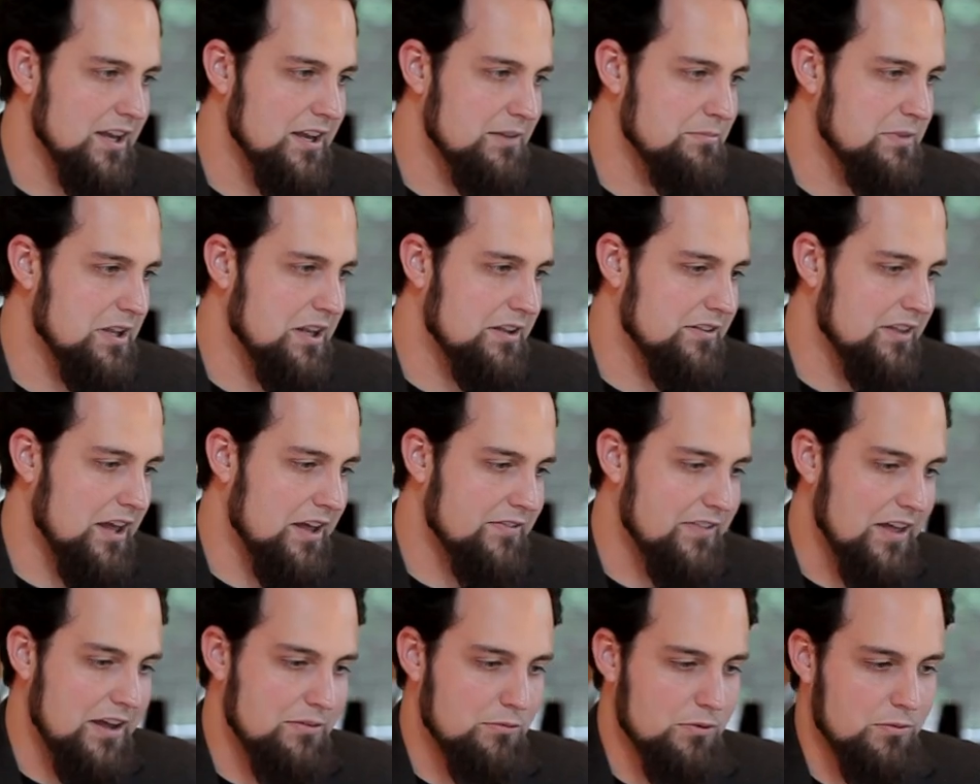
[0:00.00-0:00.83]
I mean
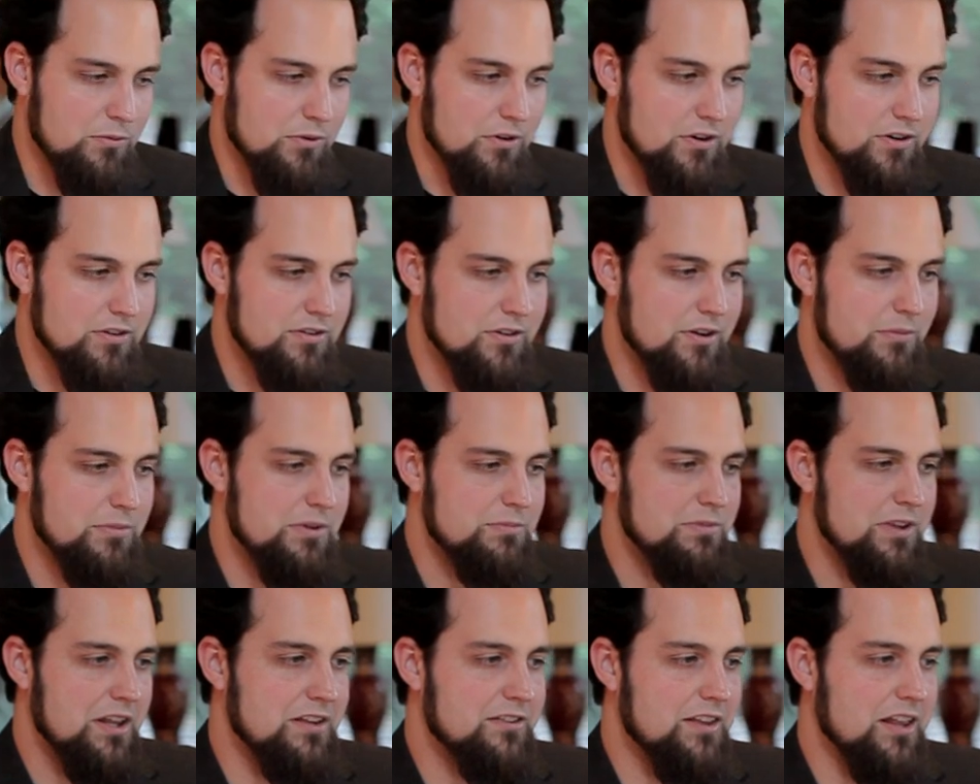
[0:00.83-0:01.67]
that that would work. I
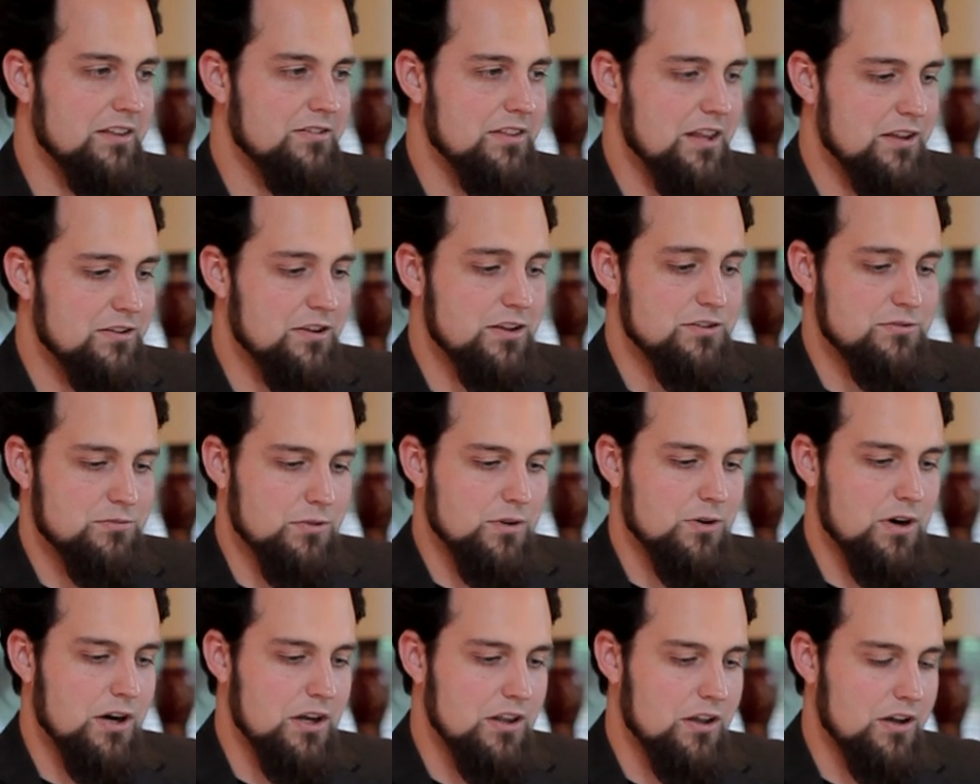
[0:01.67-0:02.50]
mean that, that that
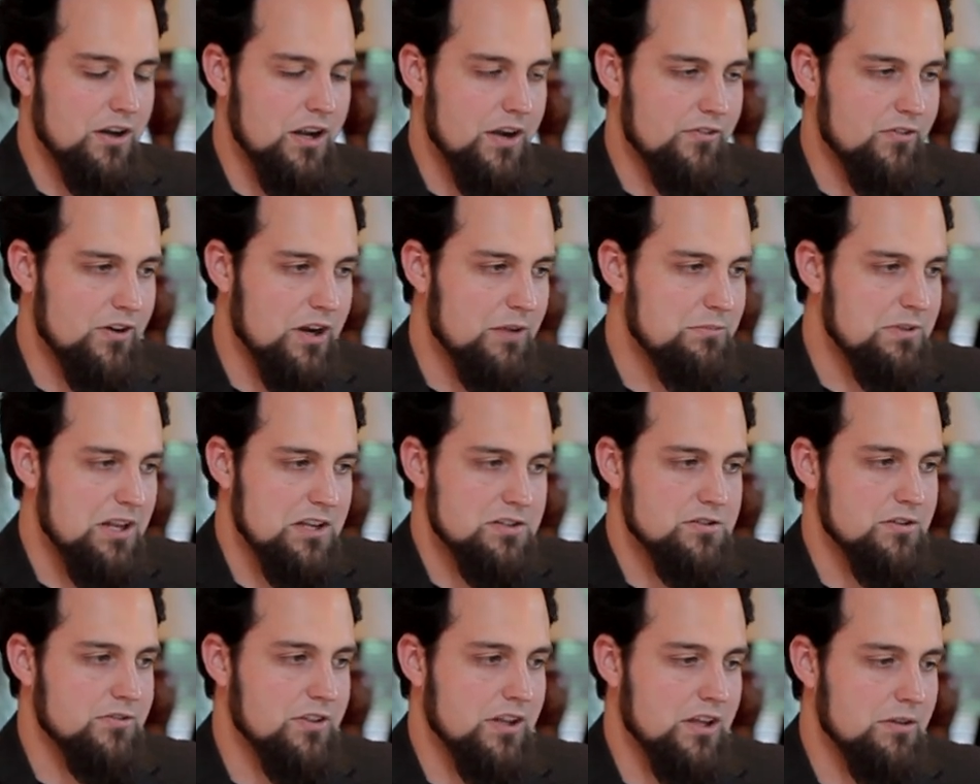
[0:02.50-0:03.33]
does require a lot of effort. I
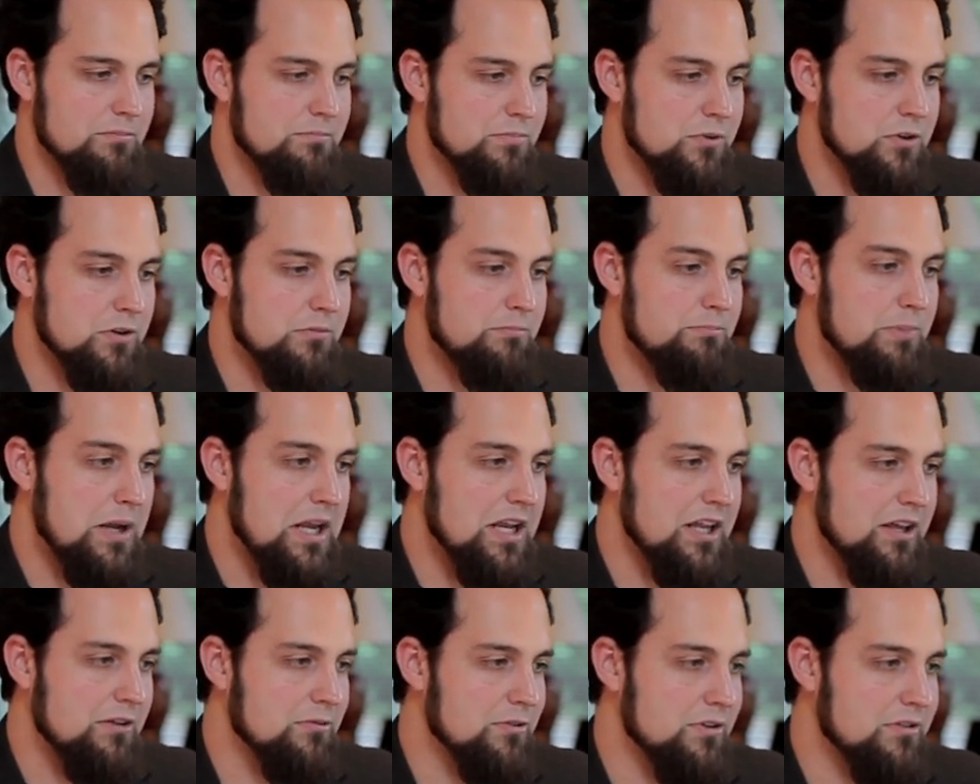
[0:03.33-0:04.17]
mean I still think a good
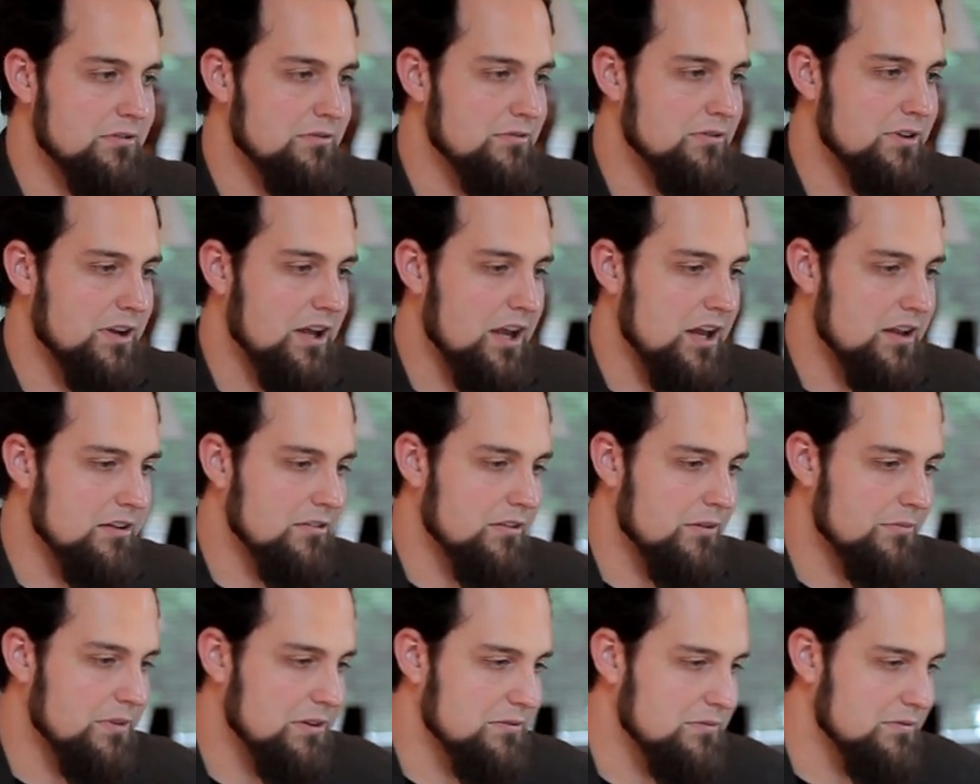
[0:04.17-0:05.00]
beating would, would
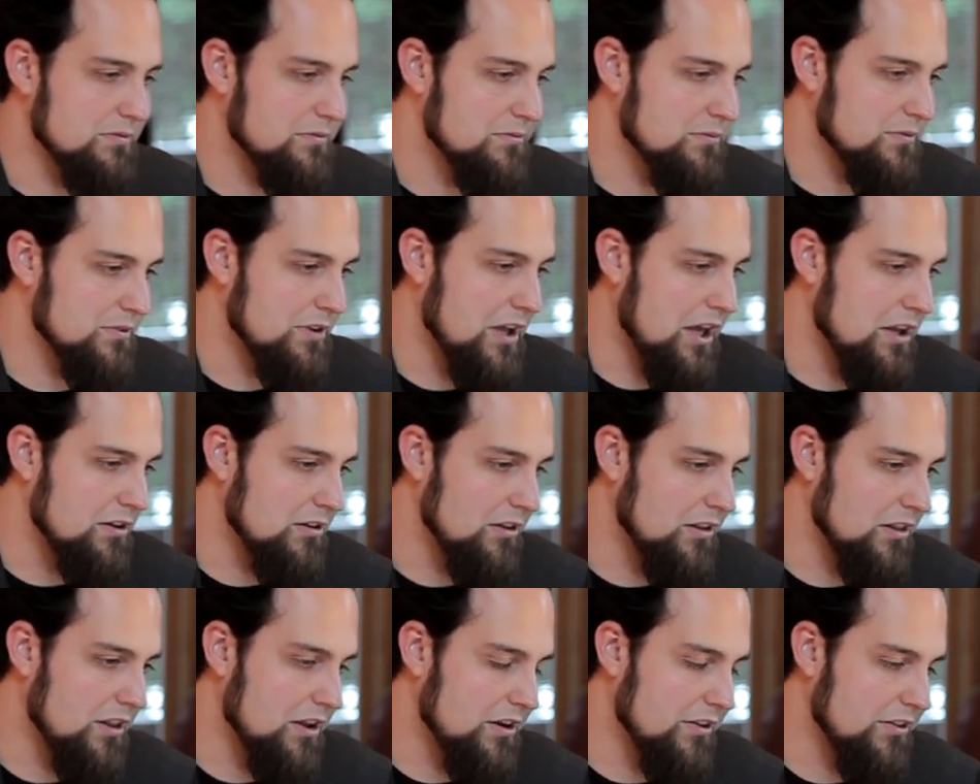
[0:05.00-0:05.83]
handle. I mean would
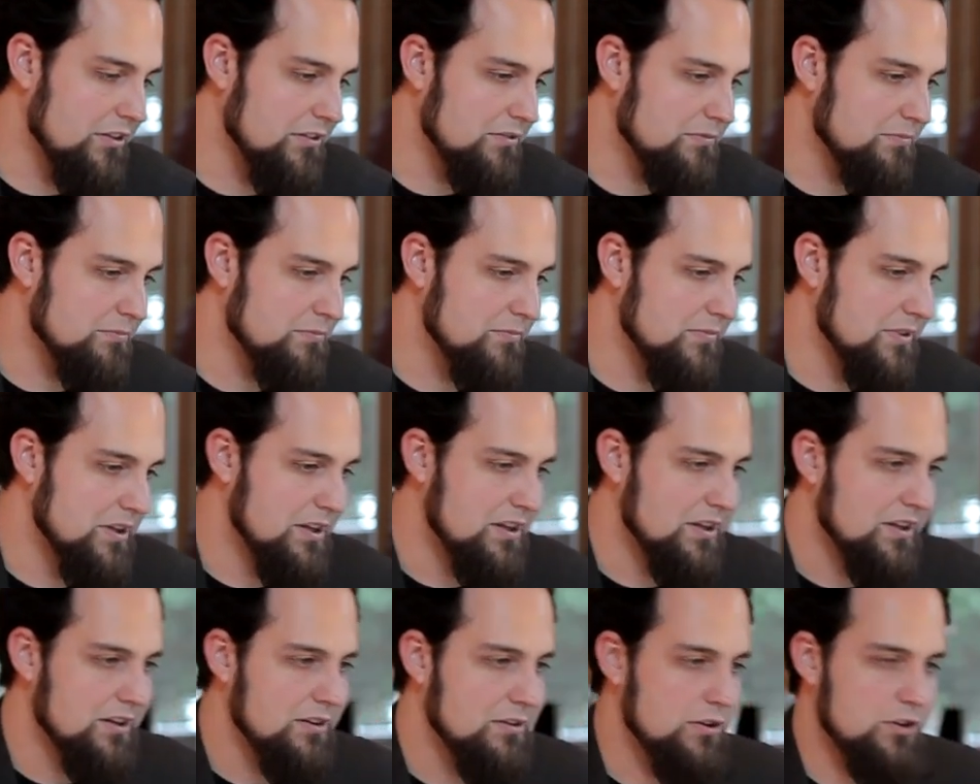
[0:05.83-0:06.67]
handle a lot of this.
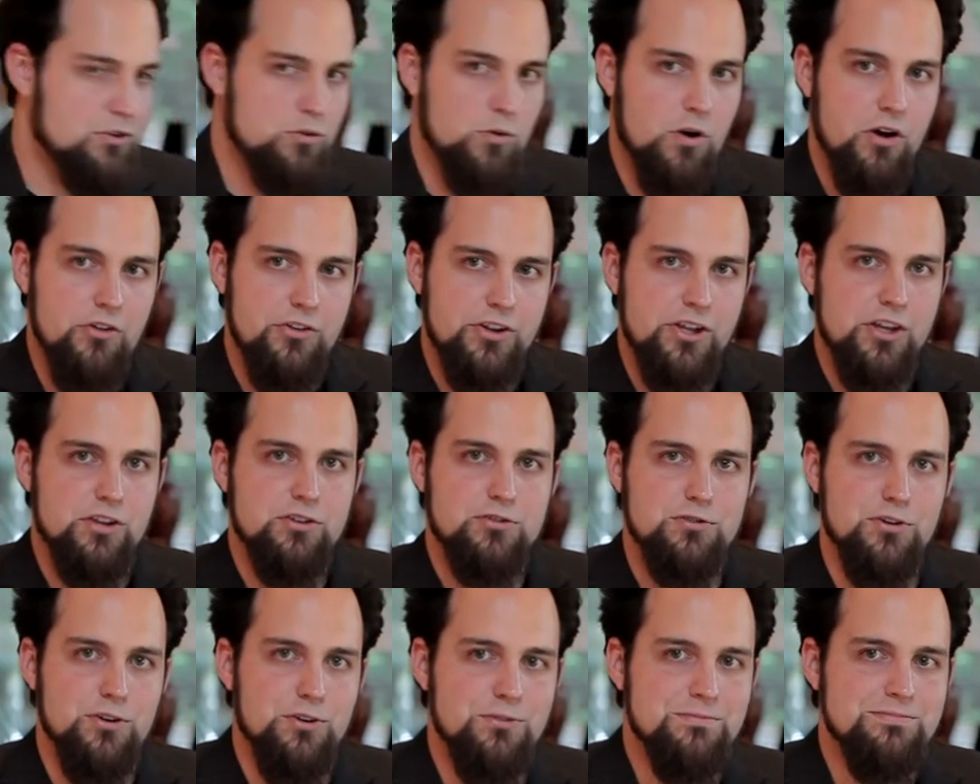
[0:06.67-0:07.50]
It's quality
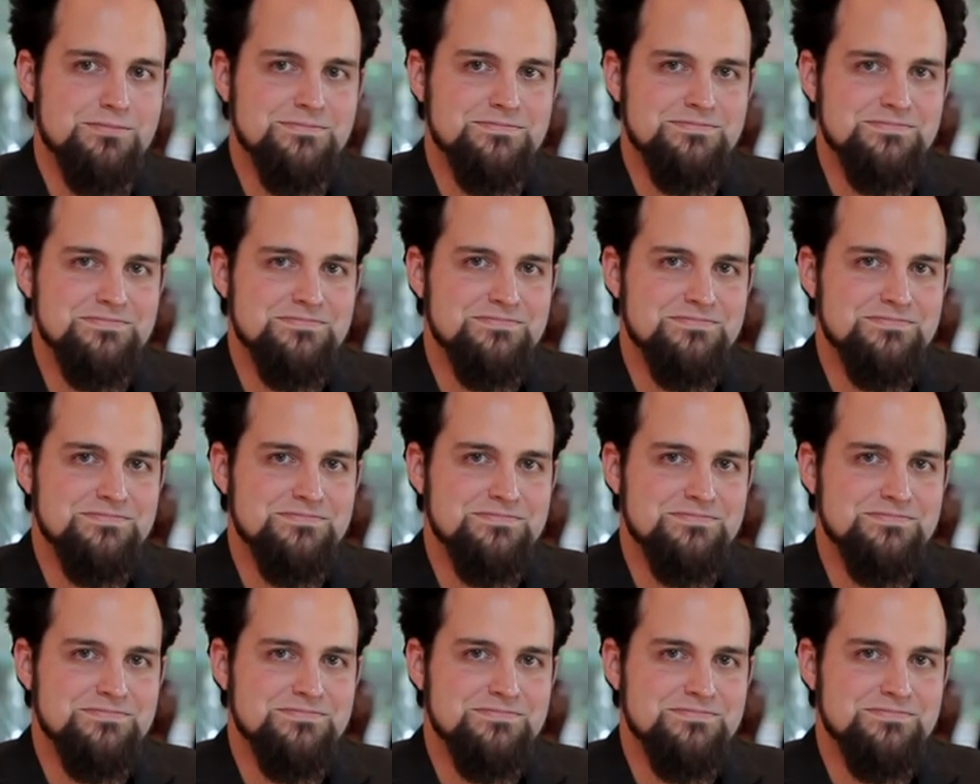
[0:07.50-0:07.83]
control.